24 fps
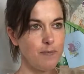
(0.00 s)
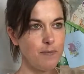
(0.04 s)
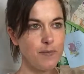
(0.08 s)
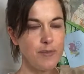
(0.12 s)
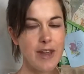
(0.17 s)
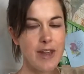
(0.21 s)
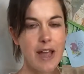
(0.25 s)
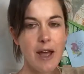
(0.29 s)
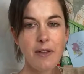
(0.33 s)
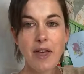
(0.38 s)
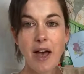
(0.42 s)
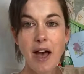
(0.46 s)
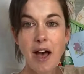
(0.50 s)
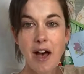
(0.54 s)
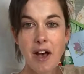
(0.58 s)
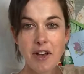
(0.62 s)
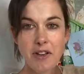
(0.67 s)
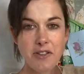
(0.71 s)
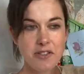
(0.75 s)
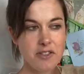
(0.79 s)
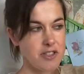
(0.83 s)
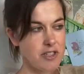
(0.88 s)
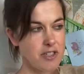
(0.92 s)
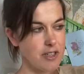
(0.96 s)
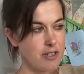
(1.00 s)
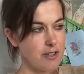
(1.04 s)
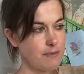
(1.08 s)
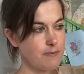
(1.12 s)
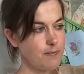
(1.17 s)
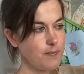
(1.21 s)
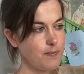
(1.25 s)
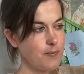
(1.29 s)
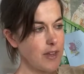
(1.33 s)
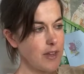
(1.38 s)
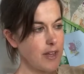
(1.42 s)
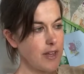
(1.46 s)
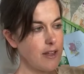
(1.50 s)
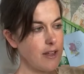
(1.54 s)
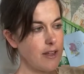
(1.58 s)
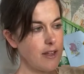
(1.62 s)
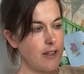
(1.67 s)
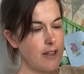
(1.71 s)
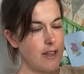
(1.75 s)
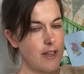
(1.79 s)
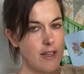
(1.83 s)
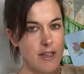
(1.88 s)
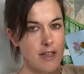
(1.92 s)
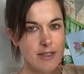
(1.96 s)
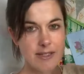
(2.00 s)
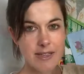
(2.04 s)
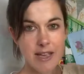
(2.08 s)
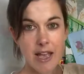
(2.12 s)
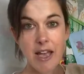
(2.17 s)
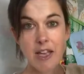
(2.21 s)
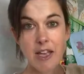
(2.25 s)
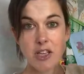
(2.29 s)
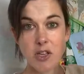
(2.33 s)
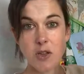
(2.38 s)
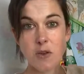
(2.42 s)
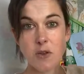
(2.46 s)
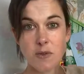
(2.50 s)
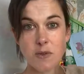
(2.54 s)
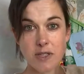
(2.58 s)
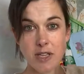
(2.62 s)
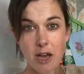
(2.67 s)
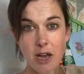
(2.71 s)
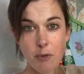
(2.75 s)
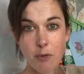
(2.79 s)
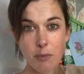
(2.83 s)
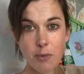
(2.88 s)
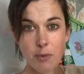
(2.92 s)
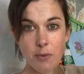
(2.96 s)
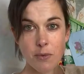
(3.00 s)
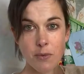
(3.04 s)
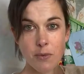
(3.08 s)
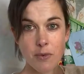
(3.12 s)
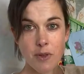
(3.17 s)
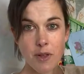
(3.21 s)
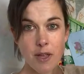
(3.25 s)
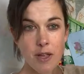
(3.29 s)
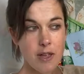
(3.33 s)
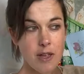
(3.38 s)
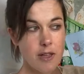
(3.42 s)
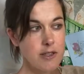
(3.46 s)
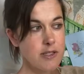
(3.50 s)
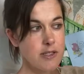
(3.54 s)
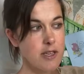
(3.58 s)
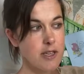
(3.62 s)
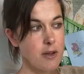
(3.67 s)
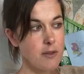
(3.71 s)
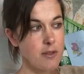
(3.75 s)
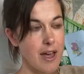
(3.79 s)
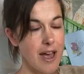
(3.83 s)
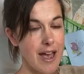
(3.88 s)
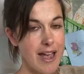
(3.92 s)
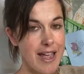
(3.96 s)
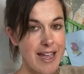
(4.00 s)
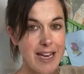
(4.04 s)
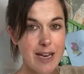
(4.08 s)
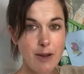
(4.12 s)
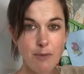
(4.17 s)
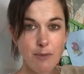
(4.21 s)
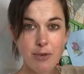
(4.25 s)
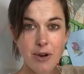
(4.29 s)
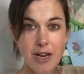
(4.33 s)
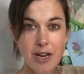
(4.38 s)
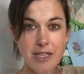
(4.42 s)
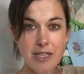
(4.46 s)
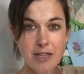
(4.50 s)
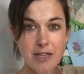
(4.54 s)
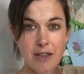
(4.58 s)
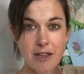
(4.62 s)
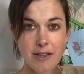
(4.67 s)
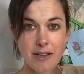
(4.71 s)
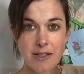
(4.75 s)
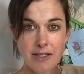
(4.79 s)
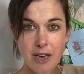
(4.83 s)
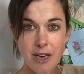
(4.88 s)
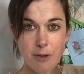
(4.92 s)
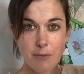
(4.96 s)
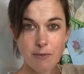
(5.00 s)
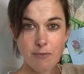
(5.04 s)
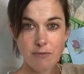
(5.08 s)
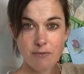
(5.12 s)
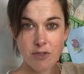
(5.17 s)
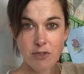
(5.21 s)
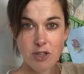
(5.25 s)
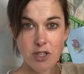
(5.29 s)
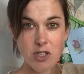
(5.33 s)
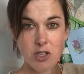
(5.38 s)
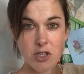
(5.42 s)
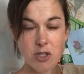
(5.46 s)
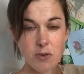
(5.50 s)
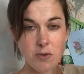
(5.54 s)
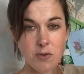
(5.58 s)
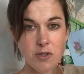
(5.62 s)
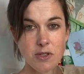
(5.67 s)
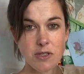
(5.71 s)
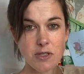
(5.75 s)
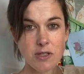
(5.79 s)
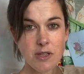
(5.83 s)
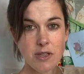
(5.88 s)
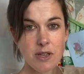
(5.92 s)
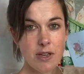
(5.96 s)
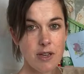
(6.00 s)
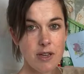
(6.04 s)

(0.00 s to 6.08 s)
Now the hydrogen is getting used up. So that inner pressure is going to reduce.